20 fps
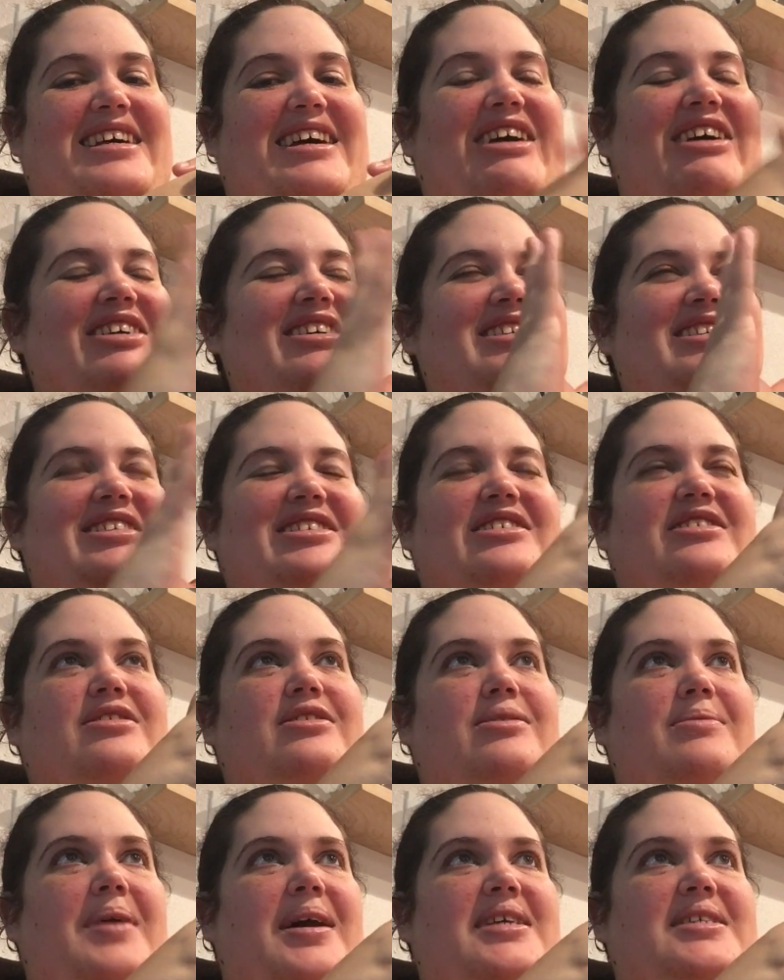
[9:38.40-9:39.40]
August is going
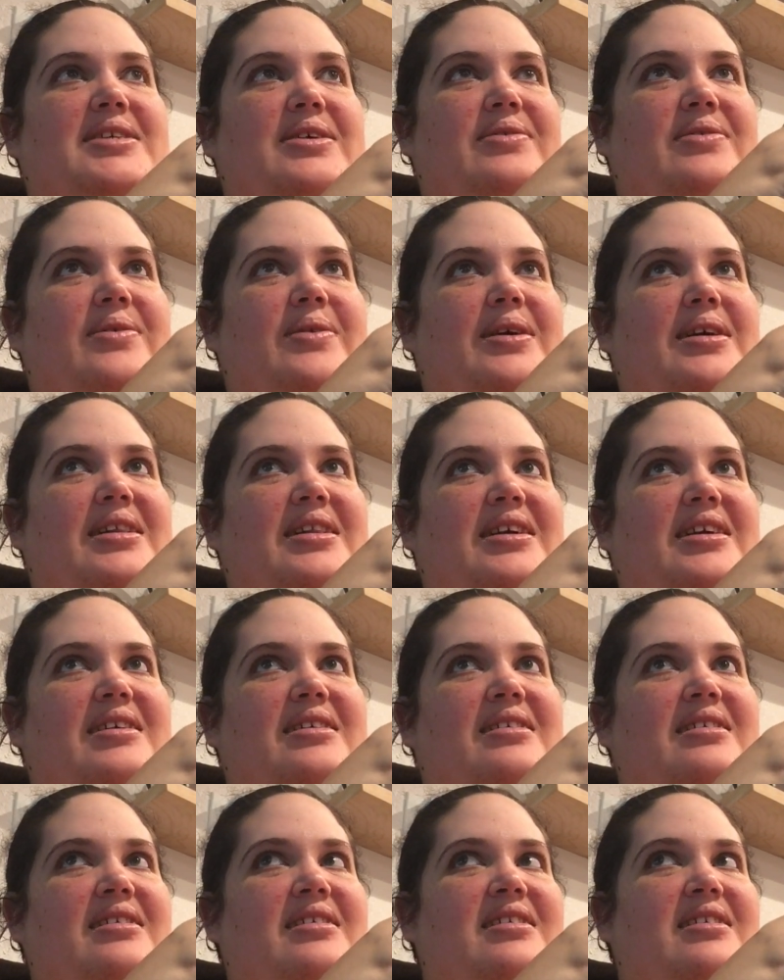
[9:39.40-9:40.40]
to go by so
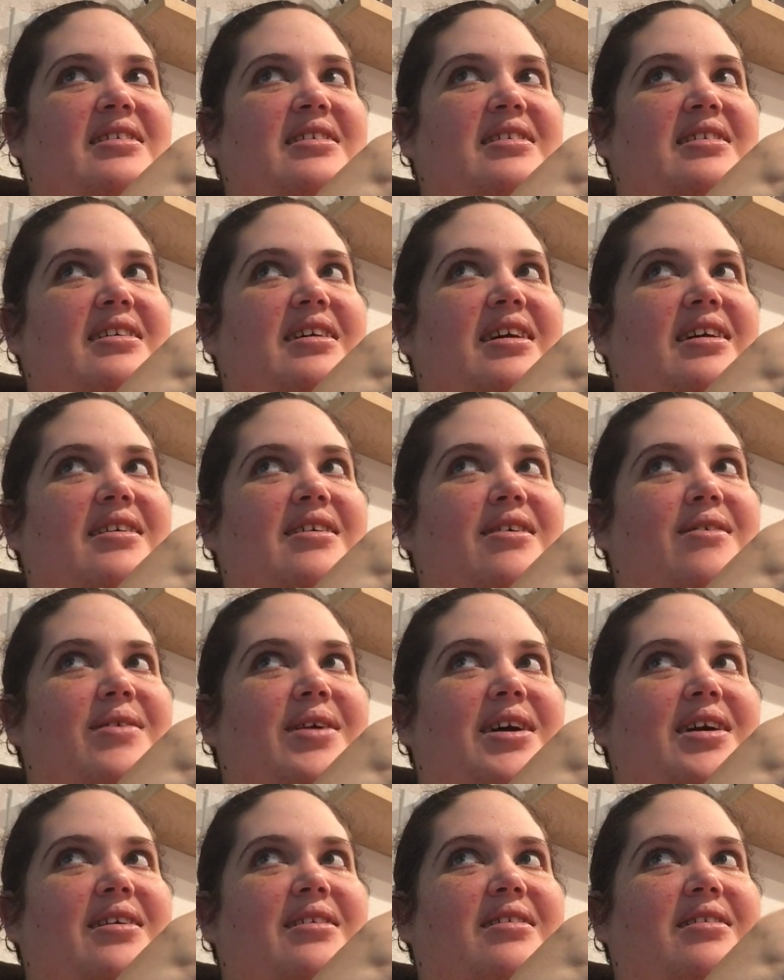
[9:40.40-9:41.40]
quickly. I know
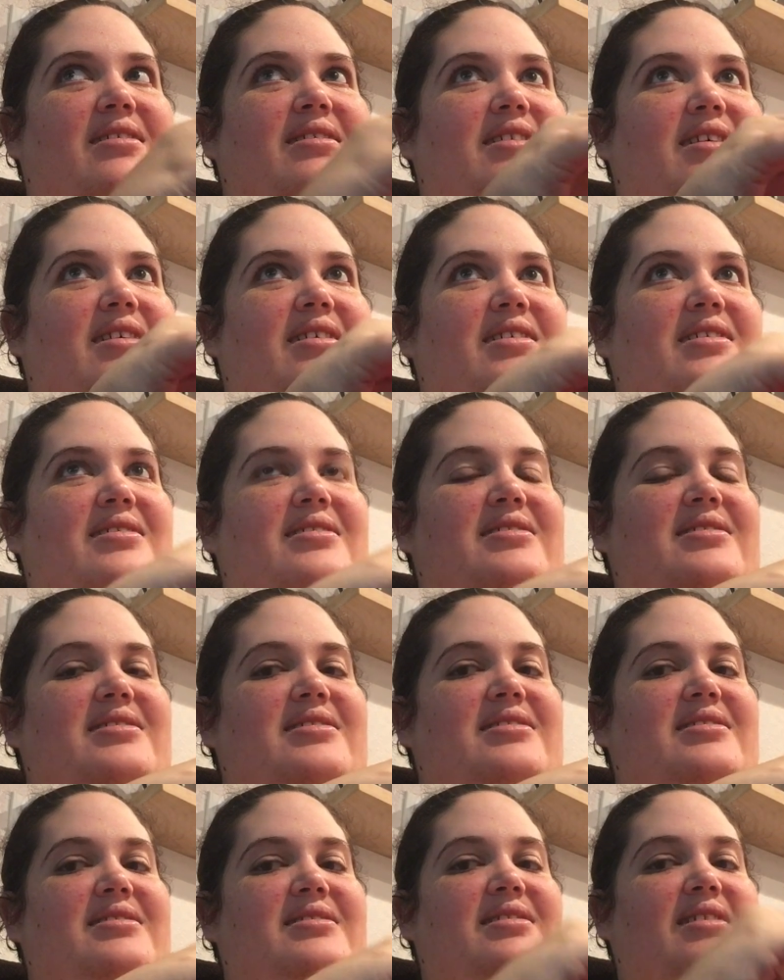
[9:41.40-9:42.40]
it.
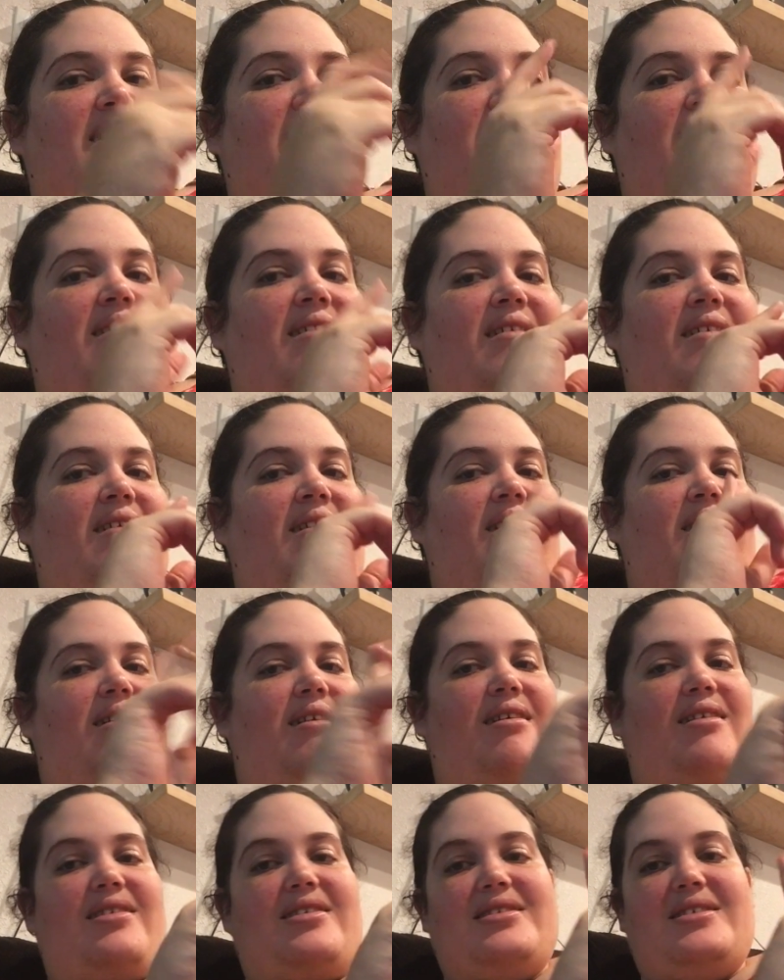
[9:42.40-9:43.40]
Because
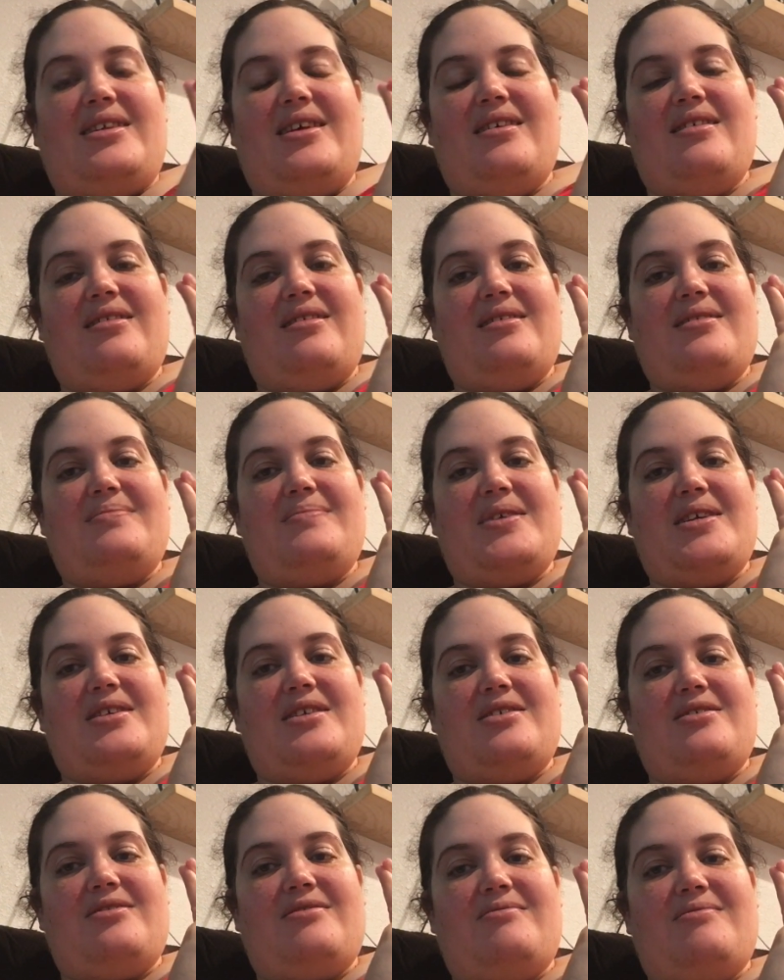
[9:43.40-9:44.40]
August 10th is my
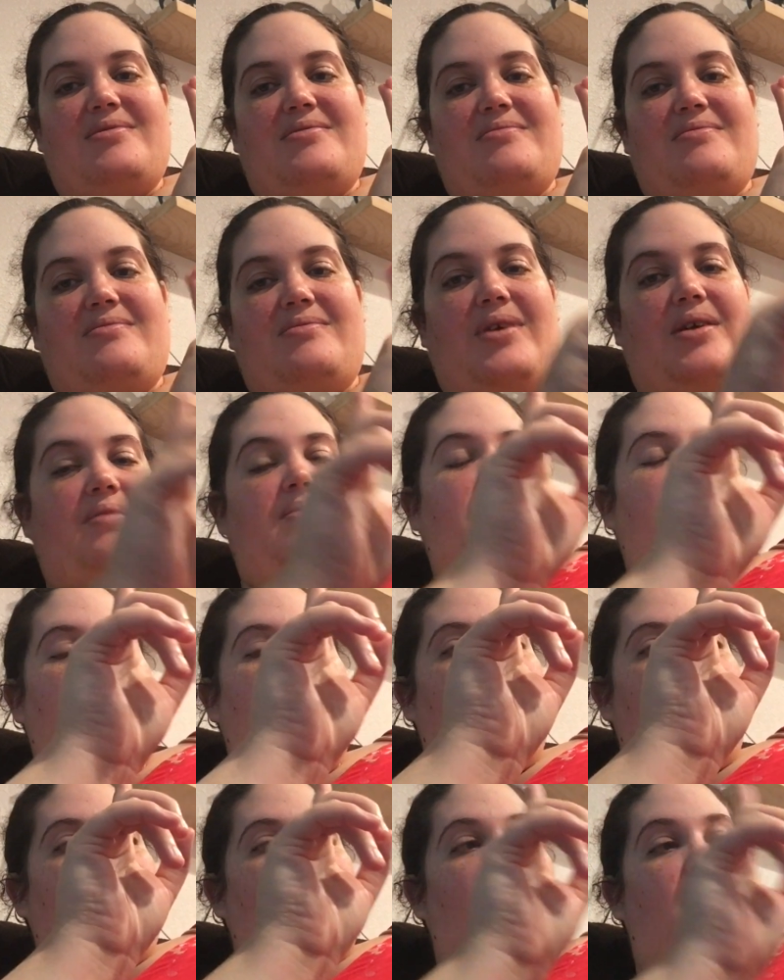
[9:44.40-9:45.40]
gender...
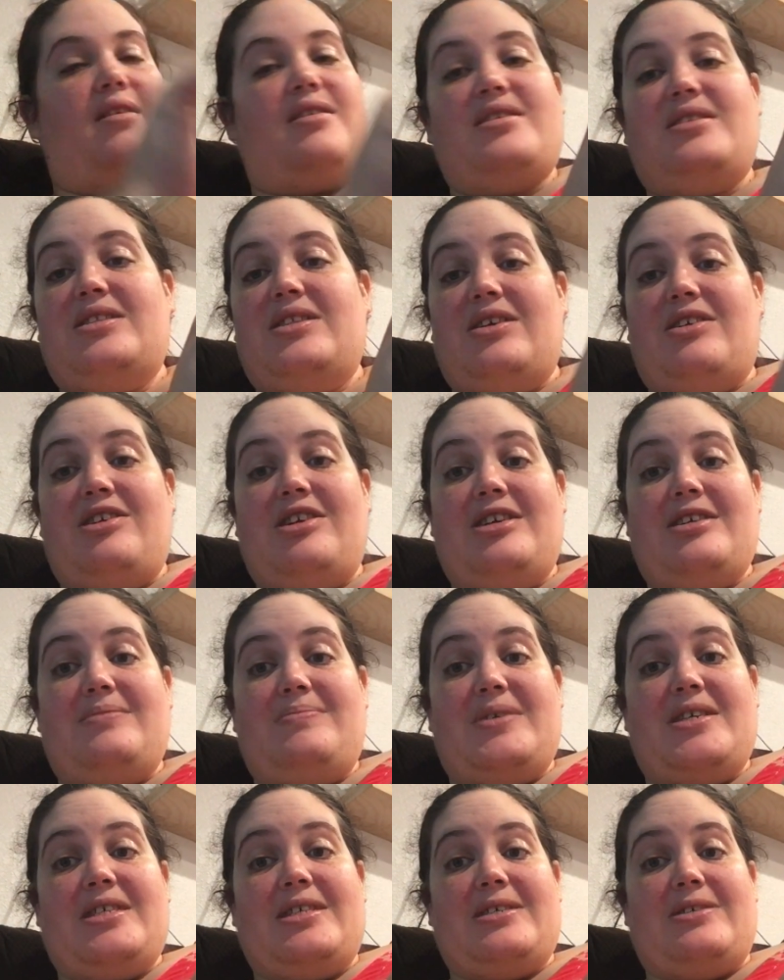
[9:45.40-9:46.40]
August 3rd is
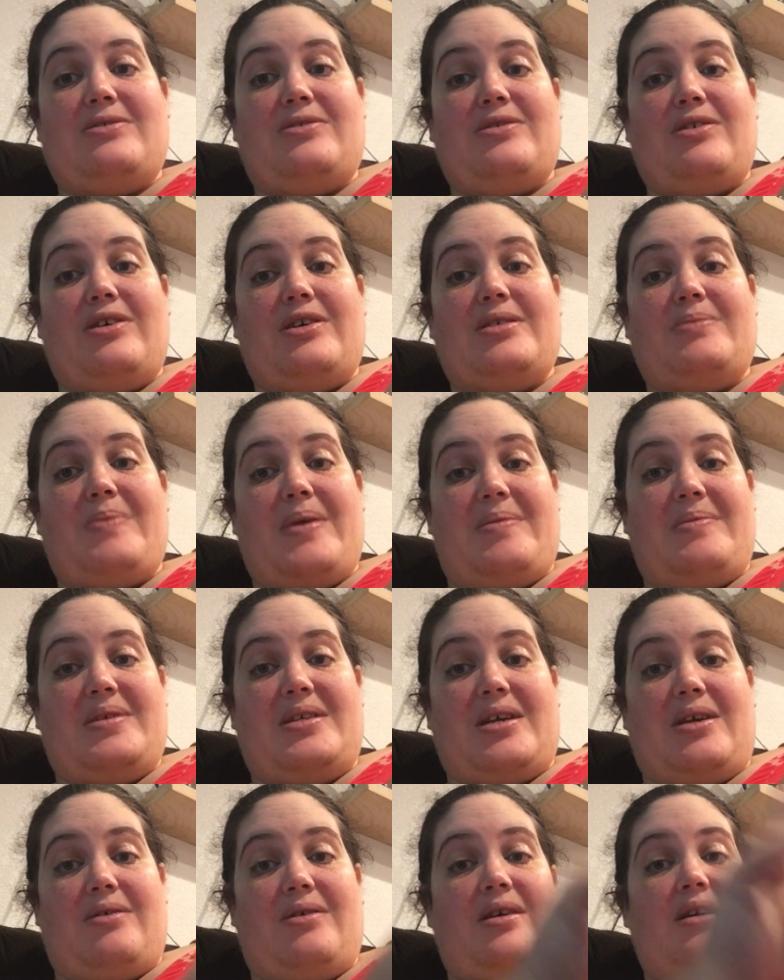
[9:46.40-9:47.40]
my sister-in-law's baby
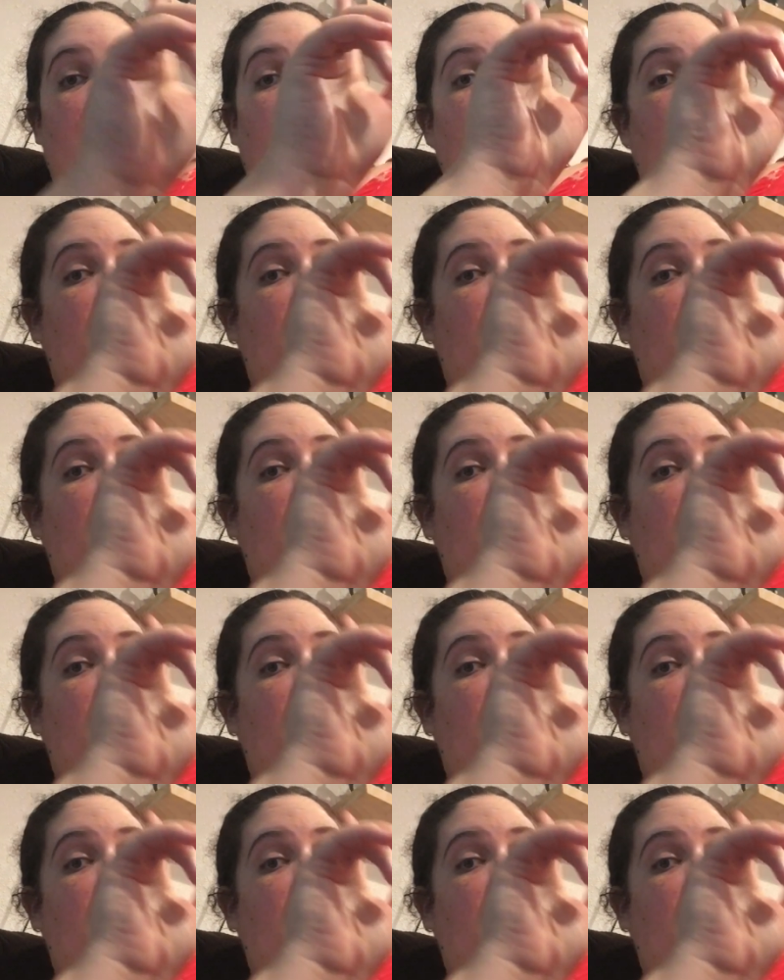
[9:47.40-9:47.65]
shower.